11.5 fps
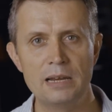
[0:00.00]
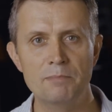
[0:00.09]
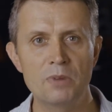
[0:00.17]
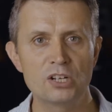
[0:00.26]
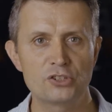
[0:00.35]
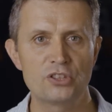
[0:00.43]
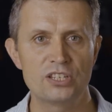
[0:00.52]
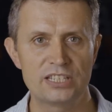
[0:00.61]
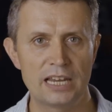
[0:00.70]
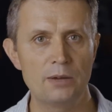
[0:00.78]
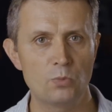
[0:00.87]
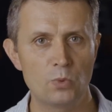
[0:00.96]
in much the
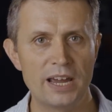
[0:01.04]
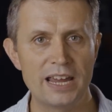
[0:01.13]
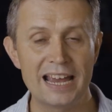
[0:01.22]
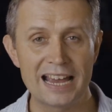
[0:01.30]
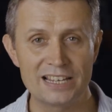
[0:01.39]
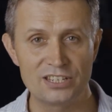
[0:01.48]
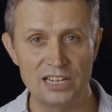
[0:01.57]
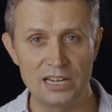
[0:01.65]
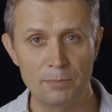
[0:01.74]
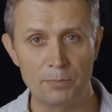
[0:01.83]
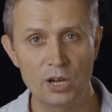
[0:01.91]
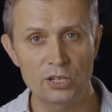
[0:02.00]
same way as an
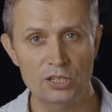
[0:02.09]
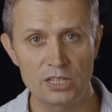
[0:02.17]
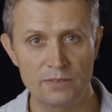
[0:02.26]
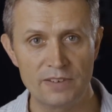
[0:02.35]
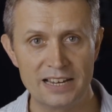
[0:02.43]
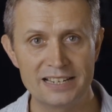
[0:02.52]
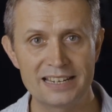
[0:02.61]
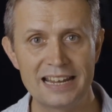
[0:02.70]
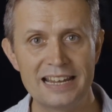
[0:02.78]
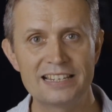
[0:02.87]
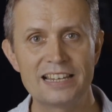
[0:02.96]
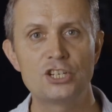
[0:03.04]
in-person event
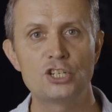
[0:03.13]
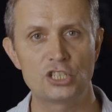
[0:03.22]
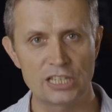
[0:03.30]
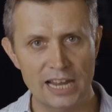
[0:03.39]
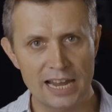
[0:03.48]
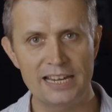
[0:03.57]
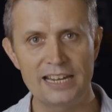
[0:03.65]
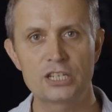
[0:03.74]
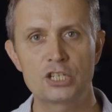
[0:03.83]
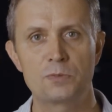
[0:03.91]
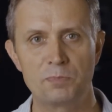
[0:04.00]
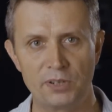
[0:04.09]
is a shared
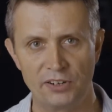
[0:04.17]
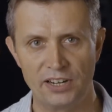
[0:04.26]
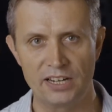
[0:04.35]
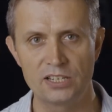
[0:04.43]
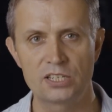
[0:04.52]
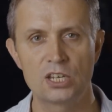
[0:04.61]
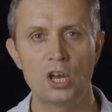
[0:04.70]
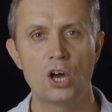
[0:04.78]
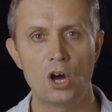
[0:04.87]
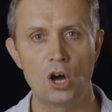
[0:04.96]
experience